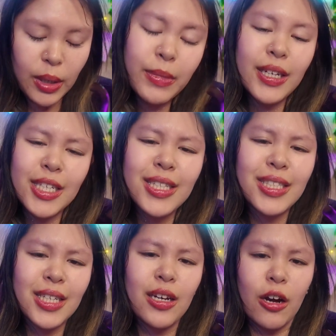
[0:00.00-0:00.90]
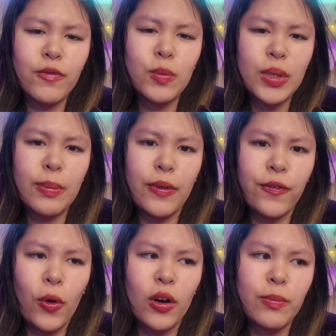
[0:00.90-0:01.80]
I mean, it did sit comfortably
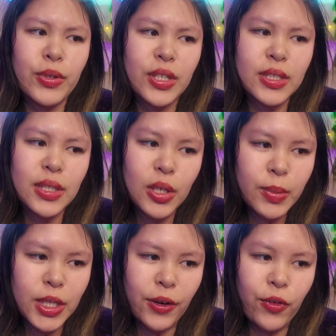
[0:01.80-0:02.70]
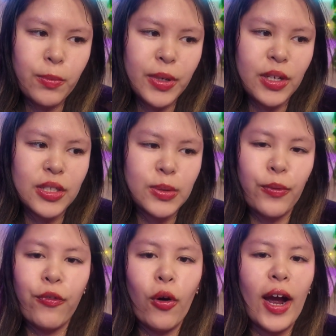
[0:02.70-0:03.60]
before, but this is a little bit different because
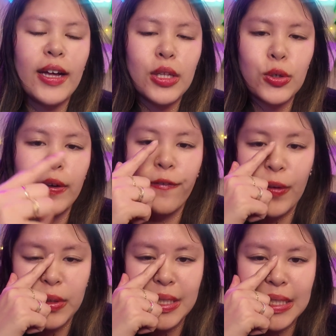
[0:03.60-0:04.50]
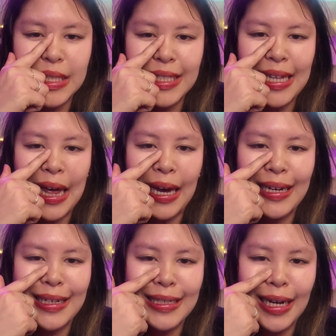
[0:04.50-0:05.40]
before I literally felt it
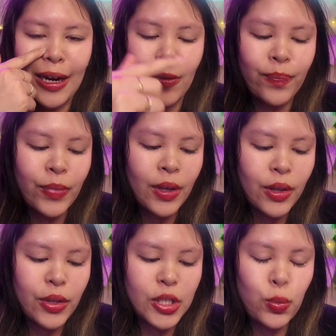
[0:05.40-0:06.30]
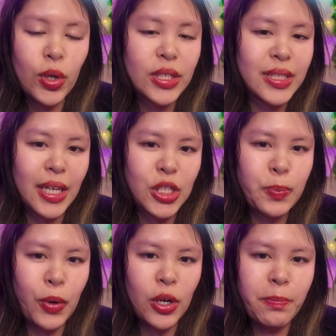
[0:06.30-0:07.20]
sliding down. This one, it stays
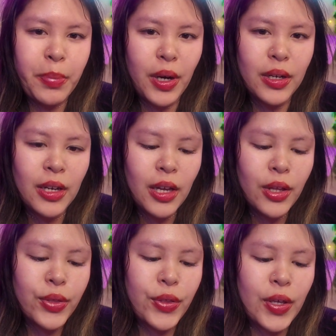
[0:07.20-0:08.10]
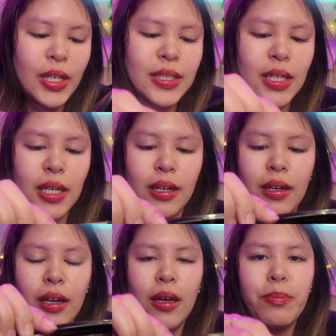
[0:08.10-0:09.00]
put, but the thing is, like,
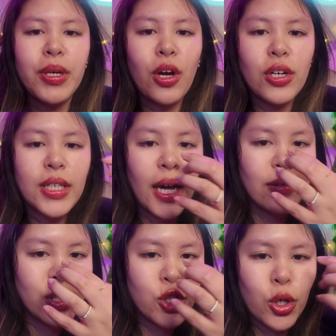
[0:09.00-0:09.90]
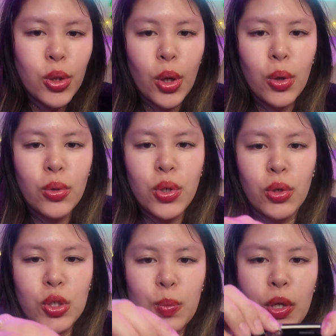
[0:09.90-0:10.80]
because I have such a low
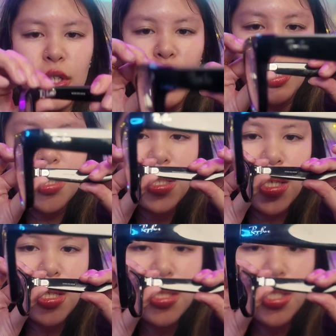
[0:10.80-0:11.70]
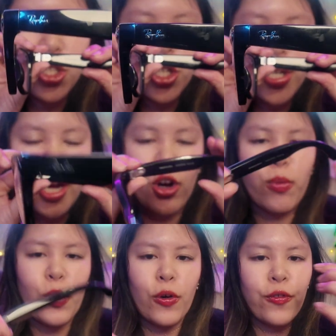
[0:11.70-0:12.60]
nose bridge and it's like such a
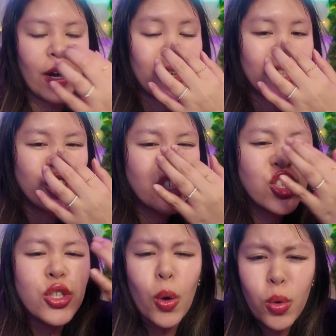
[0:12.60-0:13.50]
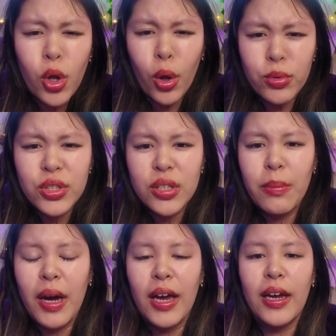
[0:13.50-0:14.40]
narrow profile, it's so close to
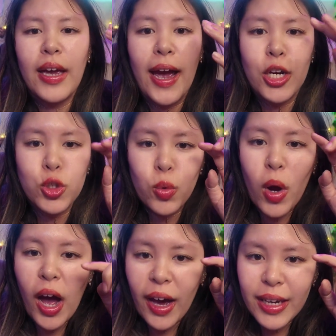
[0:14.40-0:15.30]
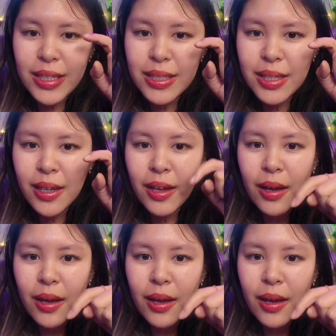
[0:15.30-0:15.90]
my actual eyes.